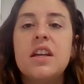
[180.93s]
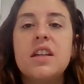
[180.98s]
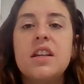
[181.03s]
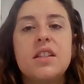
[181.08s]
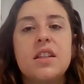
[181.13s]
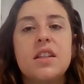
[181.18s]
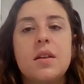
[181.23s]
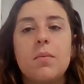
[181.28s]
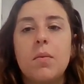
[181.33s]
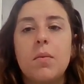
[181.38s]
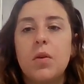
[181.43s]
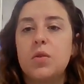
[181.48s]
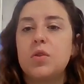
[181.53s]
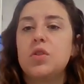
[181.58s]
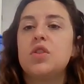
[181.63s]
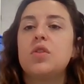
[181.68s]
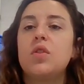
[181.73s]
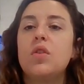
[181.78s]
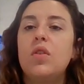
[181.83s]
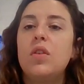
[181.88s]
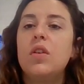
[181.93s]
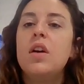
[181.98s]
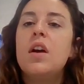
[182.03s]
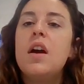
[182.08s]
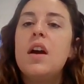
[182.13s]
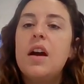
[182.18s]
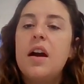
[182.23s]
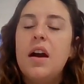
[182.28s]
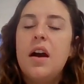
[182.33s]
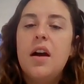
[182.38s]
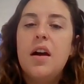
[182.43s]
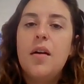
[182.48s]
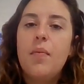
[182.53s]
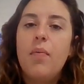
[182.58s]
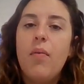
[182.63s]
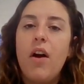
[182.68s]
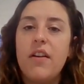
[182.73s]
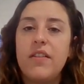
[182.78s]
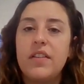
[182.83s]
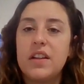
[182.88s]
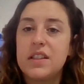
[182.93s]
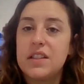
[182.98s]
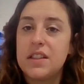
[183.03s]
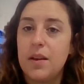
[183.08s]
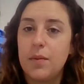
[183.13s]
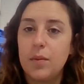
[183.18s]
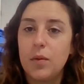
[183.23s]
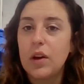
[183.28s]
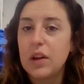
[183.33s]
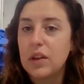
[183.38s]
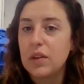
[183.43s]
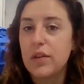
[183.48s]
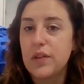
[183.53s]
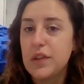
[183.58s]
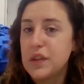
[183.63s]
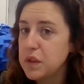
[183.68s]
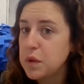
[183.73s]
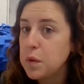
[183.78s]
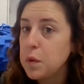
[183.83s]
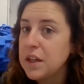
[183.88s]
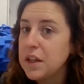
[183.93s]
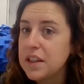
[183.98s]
It's an emotional, obviously I'm going through this